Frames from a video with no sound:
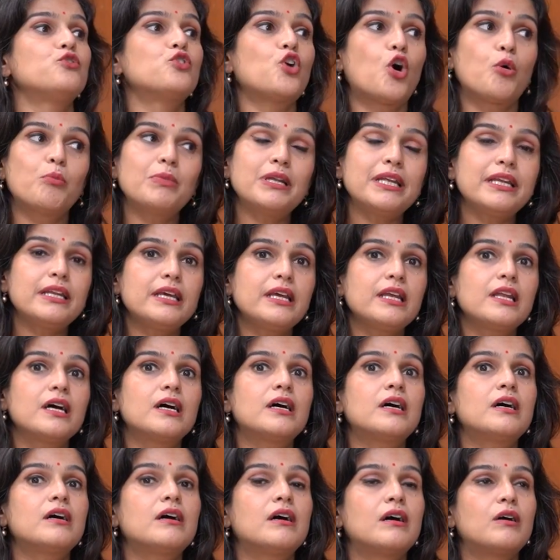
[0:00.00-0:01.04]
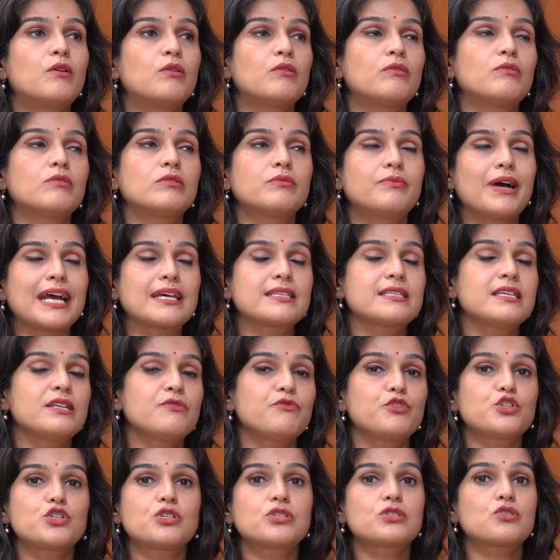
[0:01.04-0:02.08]
normally need a
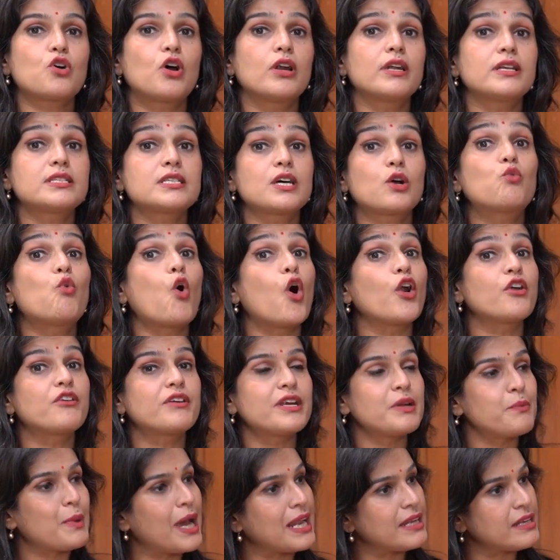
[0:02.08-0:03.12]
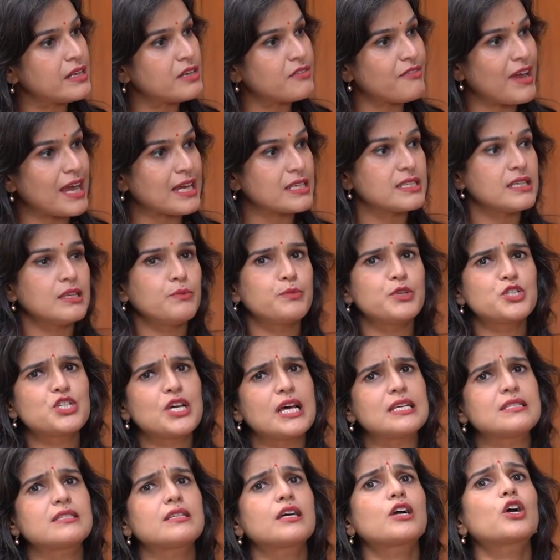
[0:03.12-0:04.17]
vaccine which is called as a quadrivalent vaccine, which
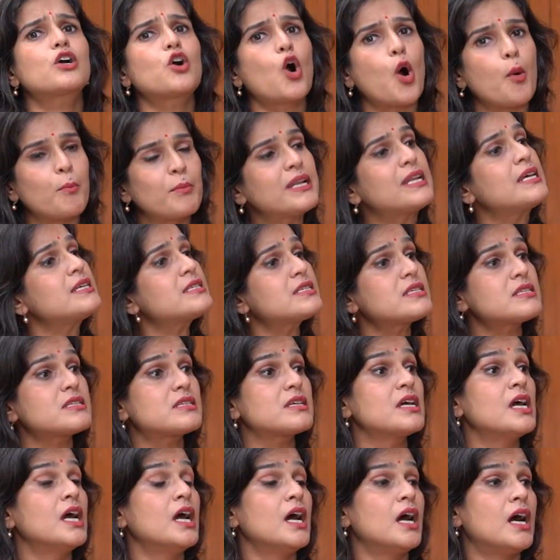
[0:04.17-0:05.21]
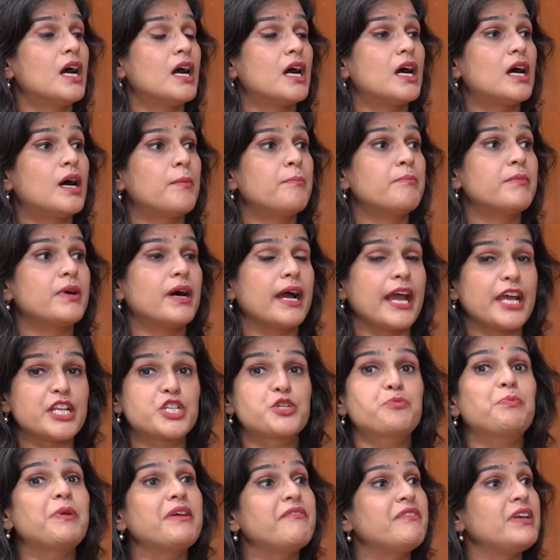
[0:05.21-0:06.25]
has the commonest
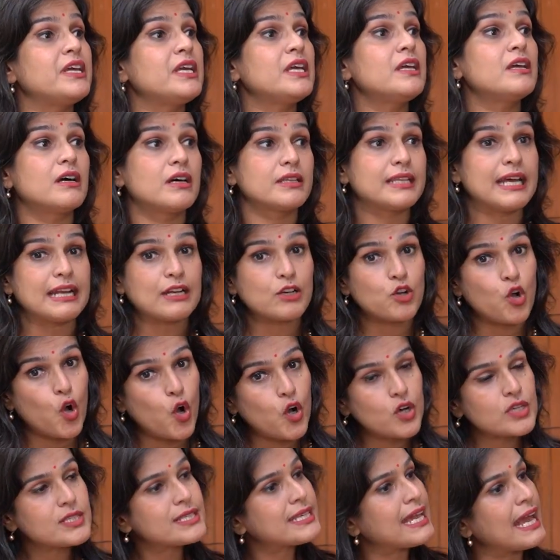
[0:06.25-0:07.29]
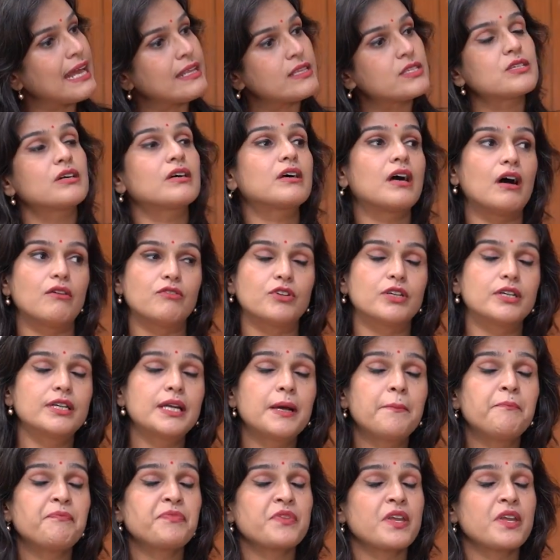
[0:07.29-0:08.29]
HPV that cause cancer covered.